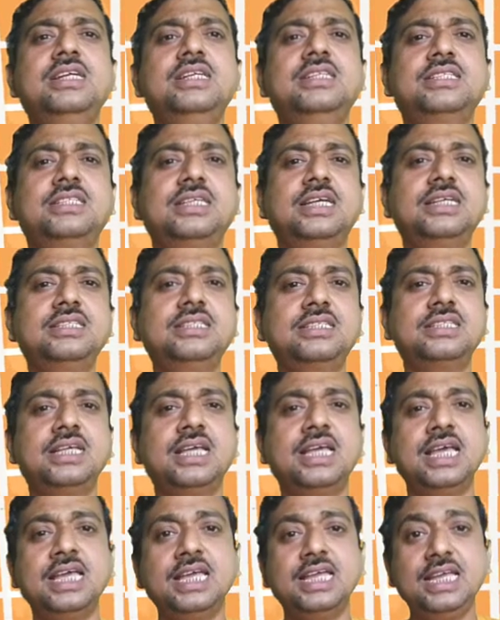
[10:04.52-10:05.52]
it says,
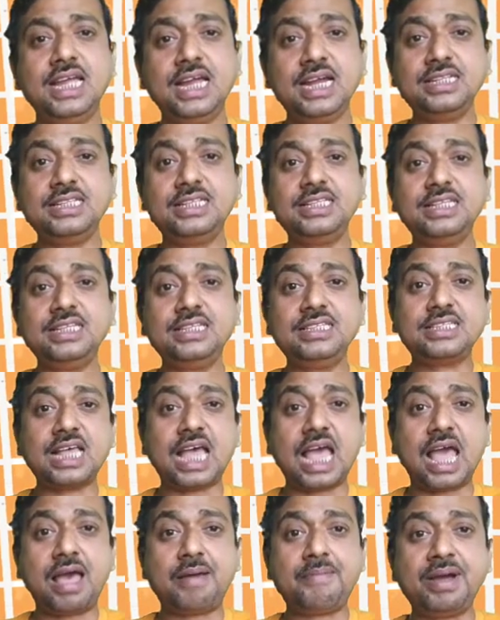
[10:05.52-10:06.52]
Yet these
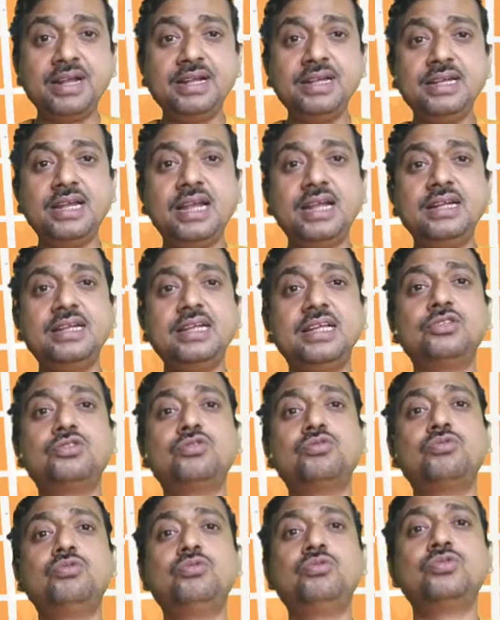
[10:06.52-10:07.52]
abandoned
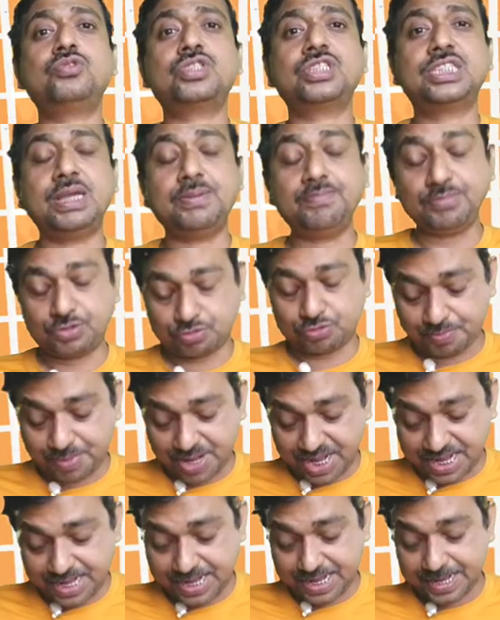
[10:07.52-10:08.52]
issues seem to
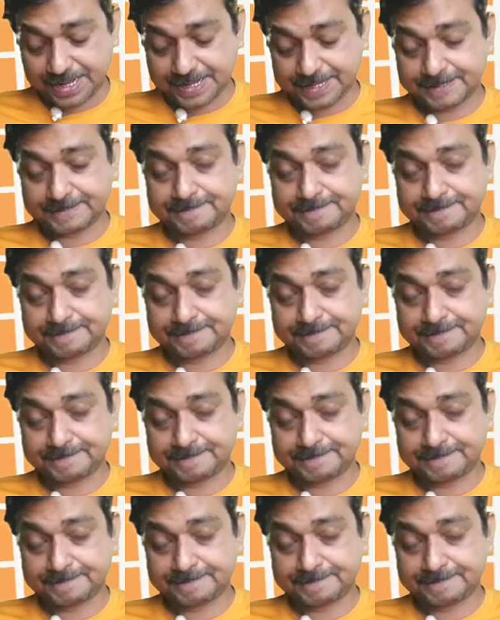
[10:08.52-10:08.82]
me